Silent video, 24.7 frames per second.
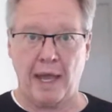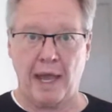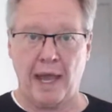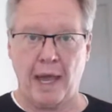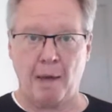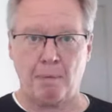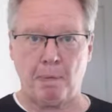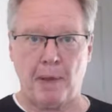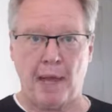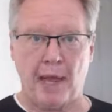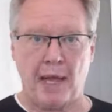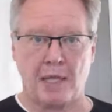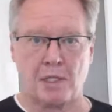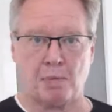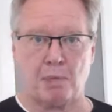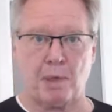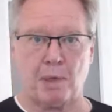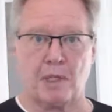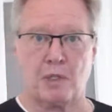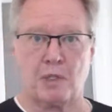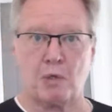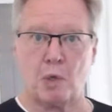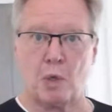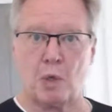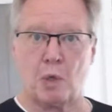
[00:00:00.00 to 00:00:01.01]
app asked
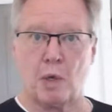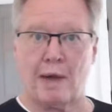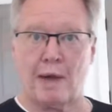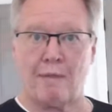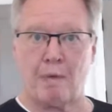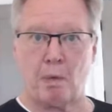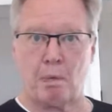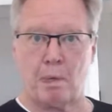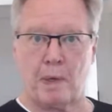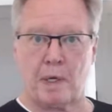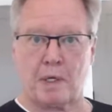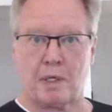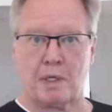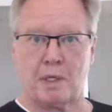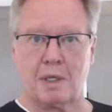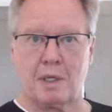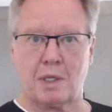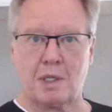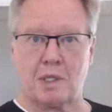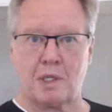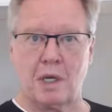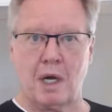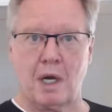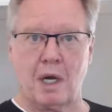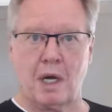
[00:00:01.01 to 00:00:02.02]
me, do you have a picture
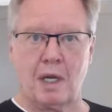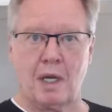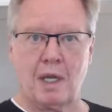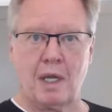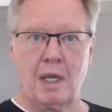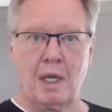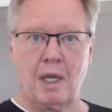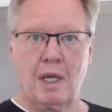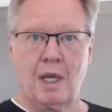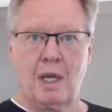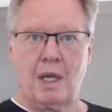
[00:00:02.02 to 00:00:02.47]
of Sean?